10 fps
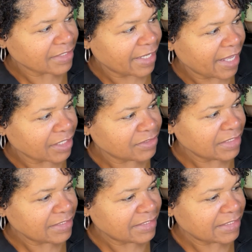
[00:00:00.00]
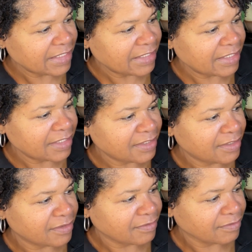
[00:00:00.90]
I actually did
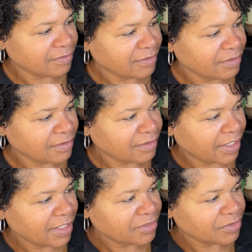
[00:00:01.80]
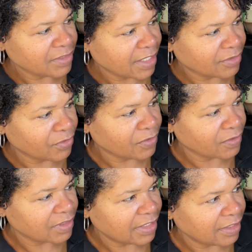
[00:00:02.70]
this, I interlocked the whole
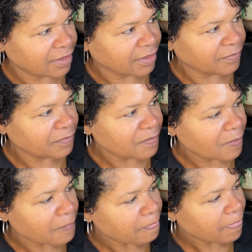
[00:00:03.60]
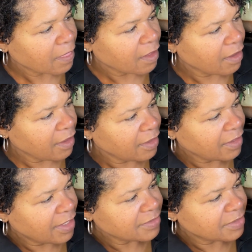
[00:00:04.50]
thing. And
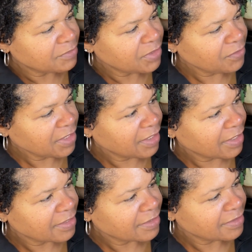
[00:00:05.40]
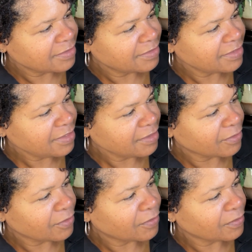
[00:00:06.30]
as I'm doing it, I can see a
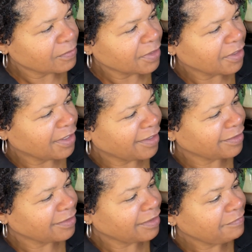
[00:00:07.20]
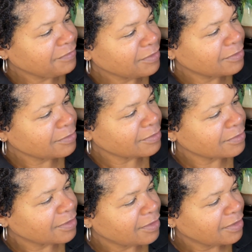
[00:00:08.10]
hole where I left a hole.
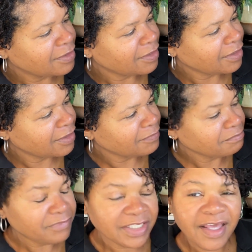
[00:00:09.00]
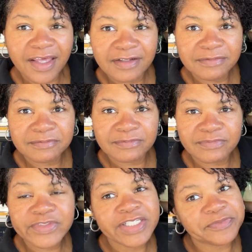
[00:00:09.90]
But again,
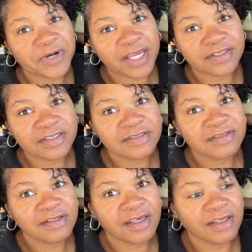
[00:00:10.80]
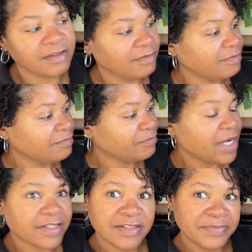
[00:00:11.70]
it's practice, and
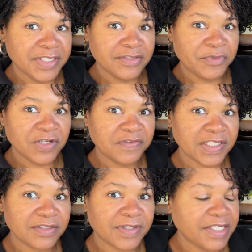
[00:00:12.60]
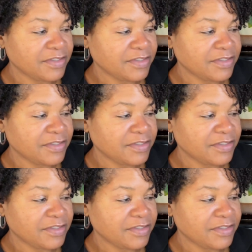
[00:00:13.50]
practice makes perfect, right?